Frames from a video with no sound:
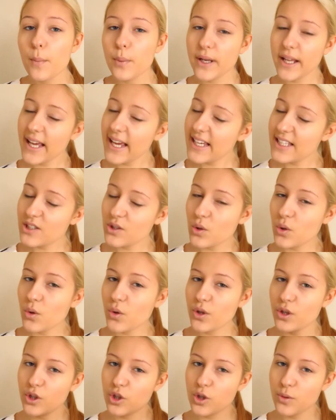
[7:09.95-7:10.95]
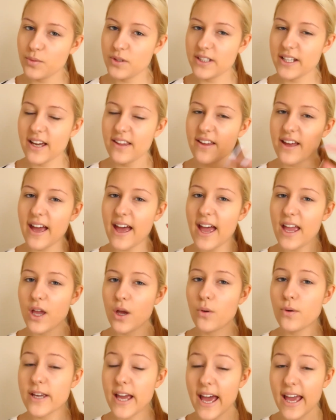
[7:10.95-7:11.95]
but it is all going to come together
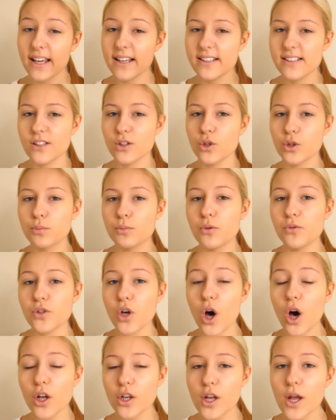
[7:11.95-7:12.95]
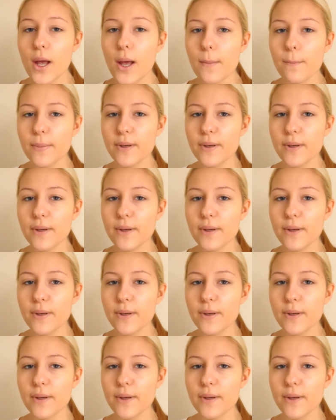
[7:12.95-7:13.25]
a-okay as the look moves on